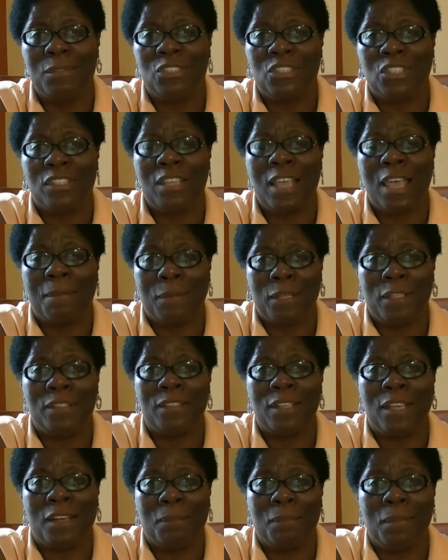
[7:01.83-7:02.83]
It just happens
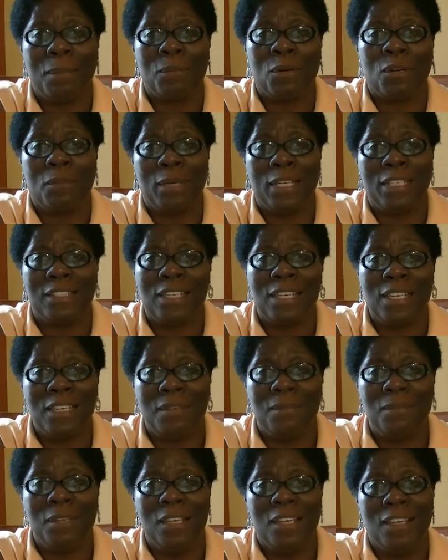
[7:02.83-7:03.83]
that a member of my
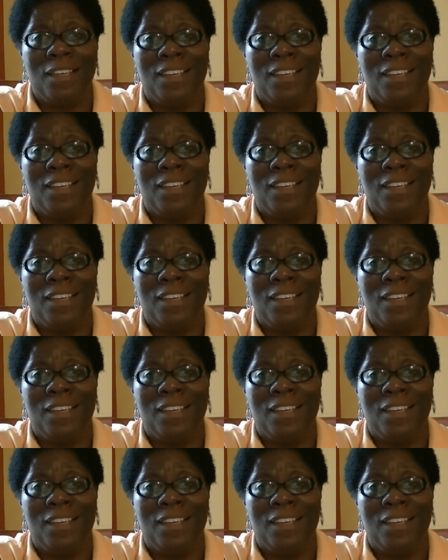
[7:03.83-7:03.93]
team